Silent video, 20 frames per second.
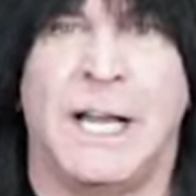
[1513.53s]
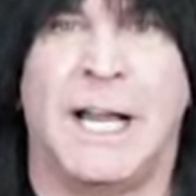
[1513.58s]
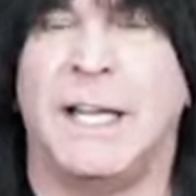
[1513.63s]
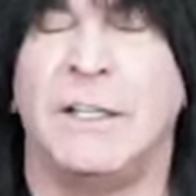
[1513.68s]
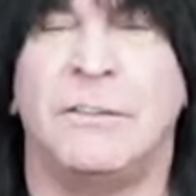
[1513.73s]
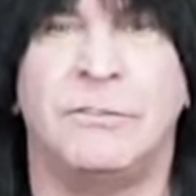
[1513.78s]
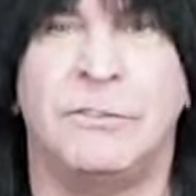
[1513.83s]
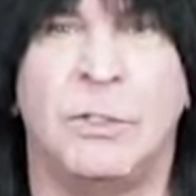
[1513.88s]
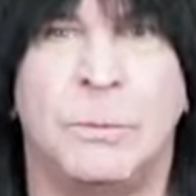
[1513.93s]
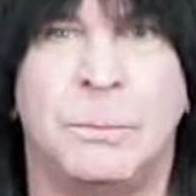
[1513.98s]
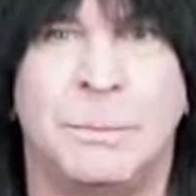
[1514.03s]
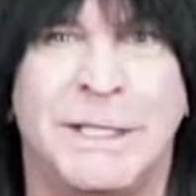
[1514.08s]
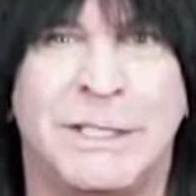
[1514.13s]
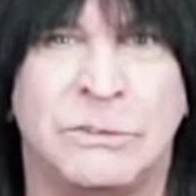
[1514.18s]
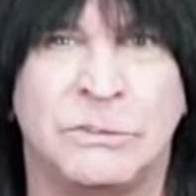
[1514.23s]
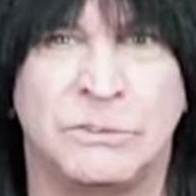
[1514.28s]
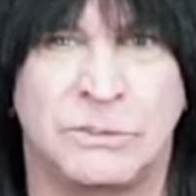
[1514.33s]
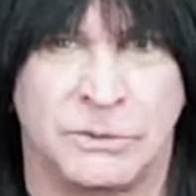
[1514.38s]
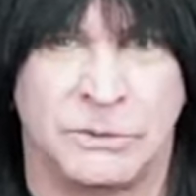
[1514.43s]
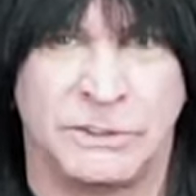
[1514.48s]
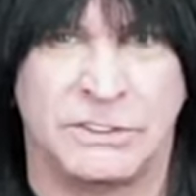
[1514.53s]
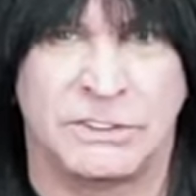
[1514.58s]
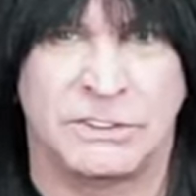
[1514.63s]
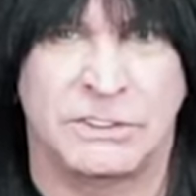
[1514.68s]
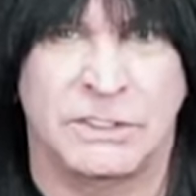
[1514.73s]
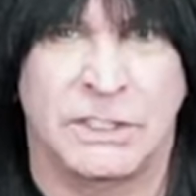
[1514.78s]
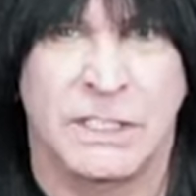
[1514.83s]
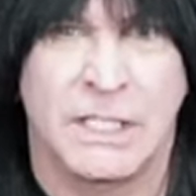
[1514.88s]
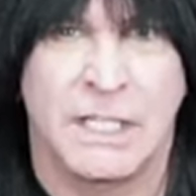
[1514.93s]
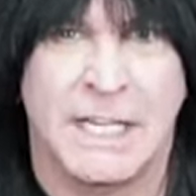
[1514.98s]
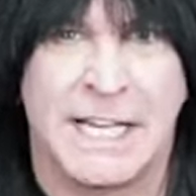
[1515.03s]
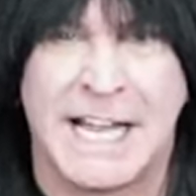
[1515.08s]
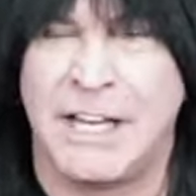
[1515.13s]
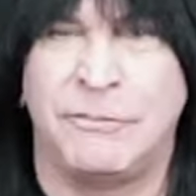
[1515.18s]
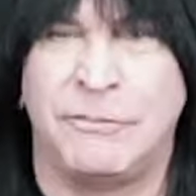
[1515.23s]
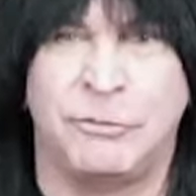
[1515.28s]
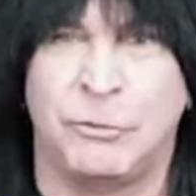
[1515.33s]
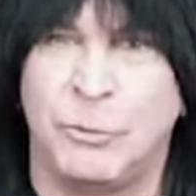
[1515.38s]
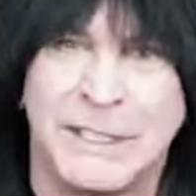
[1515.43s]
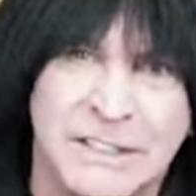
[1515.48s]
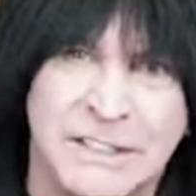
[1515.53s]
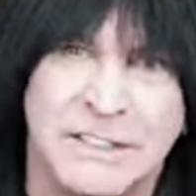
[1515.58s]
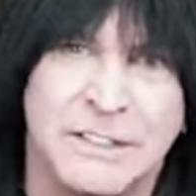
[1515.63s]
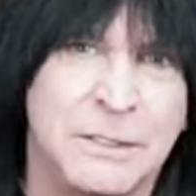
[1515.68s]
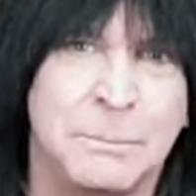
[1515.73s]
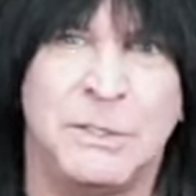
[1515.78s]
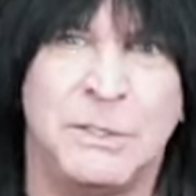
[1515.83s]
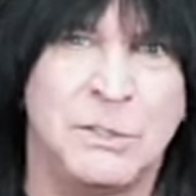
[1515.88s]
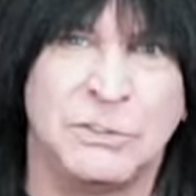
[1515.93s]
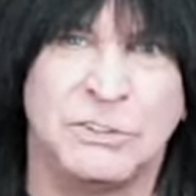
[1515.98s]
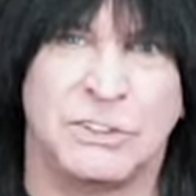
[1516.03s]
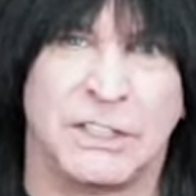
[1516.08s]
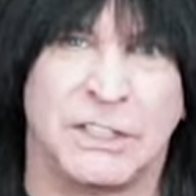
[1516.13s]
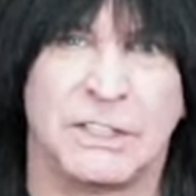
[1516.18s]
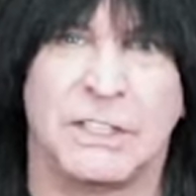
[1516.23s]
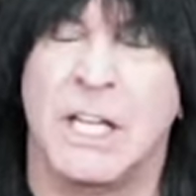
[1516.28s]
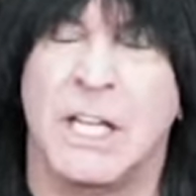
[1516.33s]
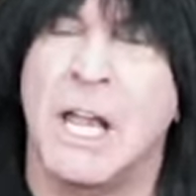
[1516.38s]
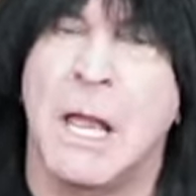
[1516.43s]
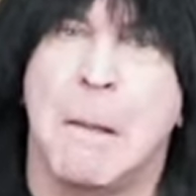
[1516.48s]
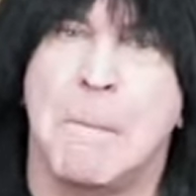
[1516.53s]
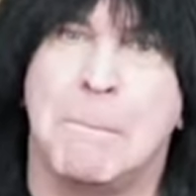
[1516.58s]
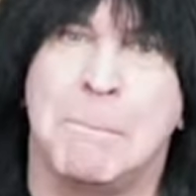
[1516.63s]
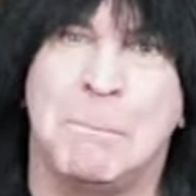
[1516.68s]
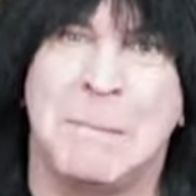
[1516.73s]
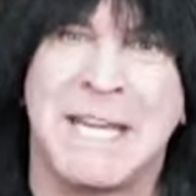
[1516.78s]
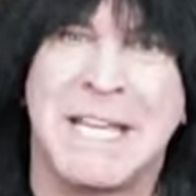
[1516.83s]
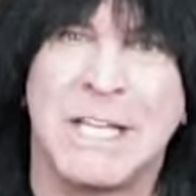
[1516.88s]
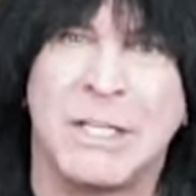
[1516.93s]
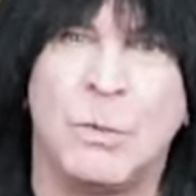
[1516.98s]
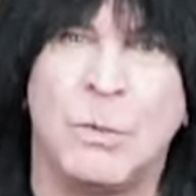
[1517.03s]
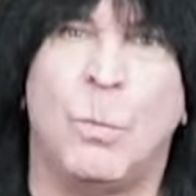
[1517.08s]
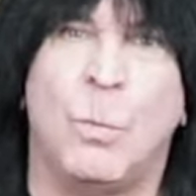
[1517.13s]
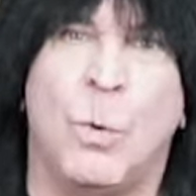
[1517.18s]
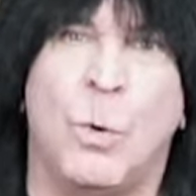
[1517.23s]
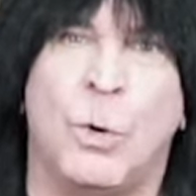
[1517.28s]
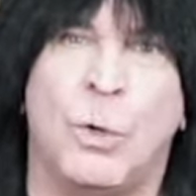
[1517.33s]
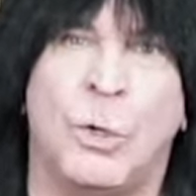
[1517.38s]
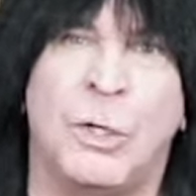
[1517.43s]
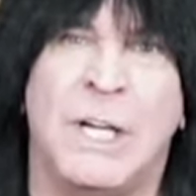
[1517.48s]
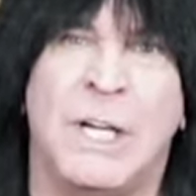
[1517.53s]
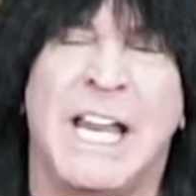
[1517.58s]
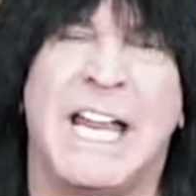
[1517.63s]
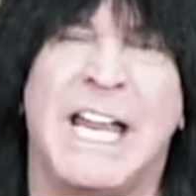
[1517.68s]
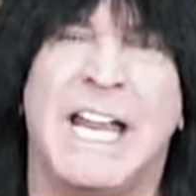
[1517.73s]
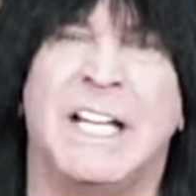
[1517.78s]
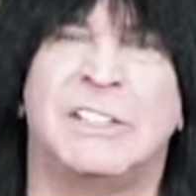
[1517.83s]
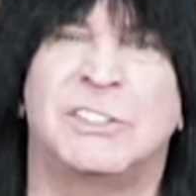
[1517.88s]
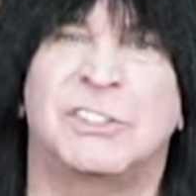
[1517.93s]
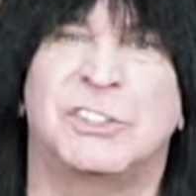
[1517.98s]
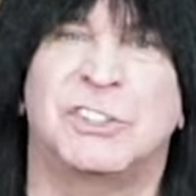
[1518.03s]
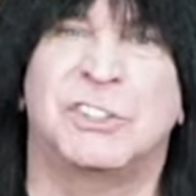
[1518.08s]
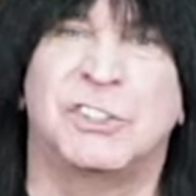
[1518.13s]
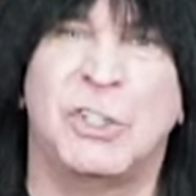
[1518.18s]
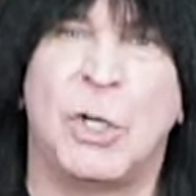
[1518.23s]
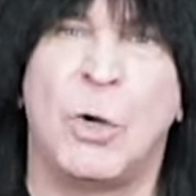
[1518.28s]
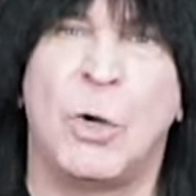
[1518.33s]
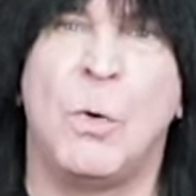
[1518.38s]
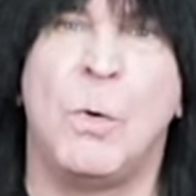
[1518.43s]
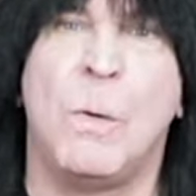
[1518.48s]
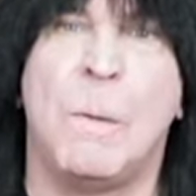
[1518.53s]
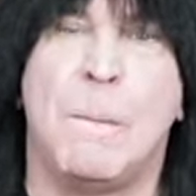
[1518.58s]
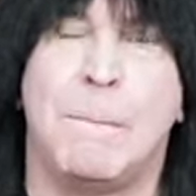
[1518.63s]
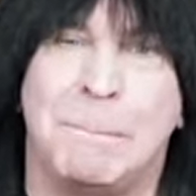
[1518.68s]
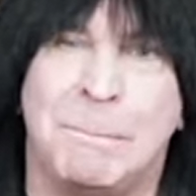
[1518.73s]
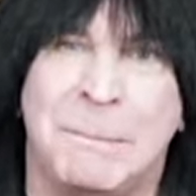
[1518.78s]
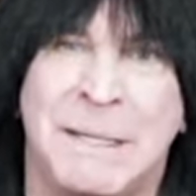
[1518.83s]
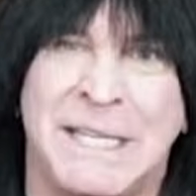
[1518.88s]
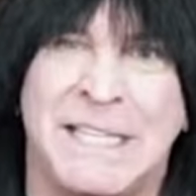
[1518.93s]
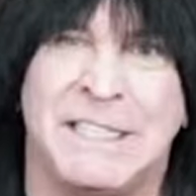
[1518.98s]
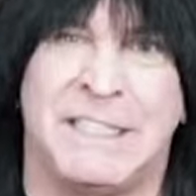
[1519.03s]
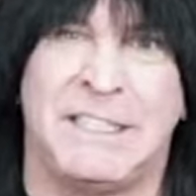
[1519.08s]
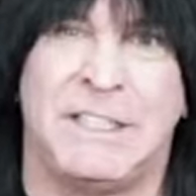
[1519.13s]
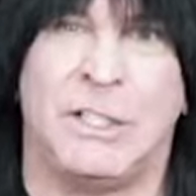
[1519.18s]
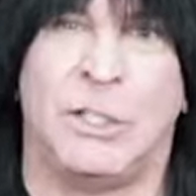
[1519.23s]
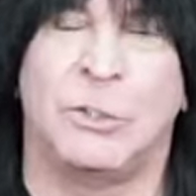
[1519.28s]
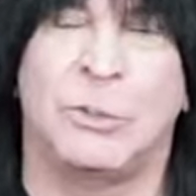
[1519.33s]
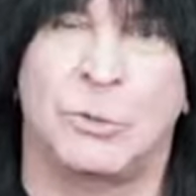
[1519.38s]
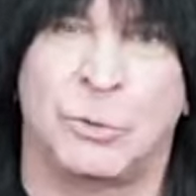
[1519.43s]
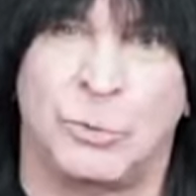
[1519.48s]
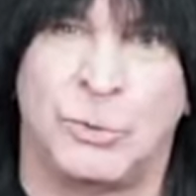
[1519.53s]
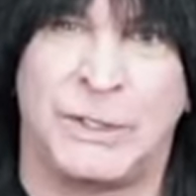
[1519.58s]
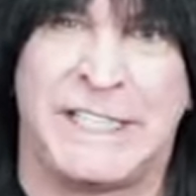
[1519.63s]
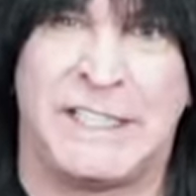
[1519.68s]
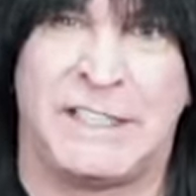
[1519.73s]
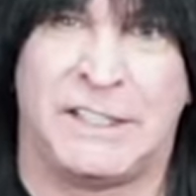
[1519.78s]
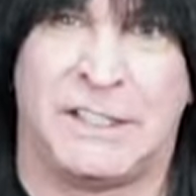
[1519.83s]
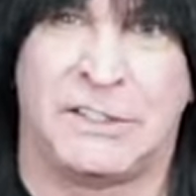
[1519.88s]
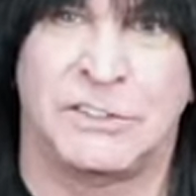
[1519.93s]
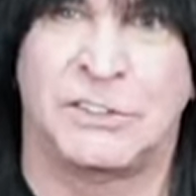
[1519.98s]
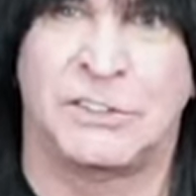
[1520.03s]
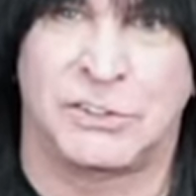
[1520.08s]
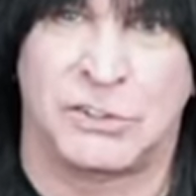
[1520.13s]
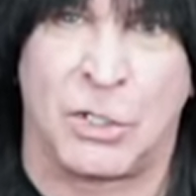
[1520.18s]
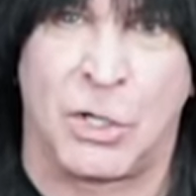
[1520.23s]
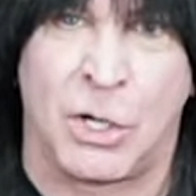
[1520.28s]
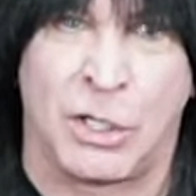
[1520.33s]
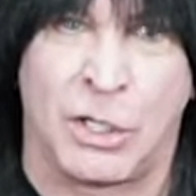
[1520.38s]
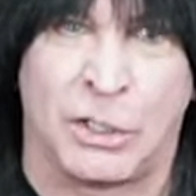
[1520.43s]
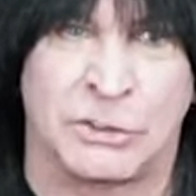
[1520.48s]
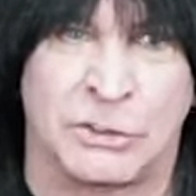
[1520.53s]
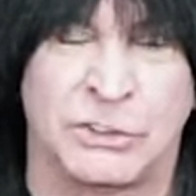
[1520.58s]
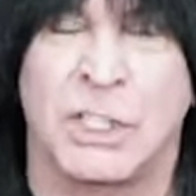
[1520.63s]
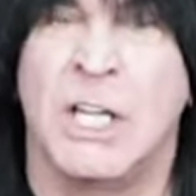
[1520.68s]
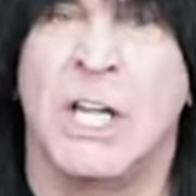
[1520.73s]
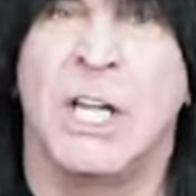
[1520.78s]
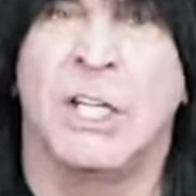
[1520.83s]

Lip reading: I have no boundaries. I've written the music. Man of War has so many great songs.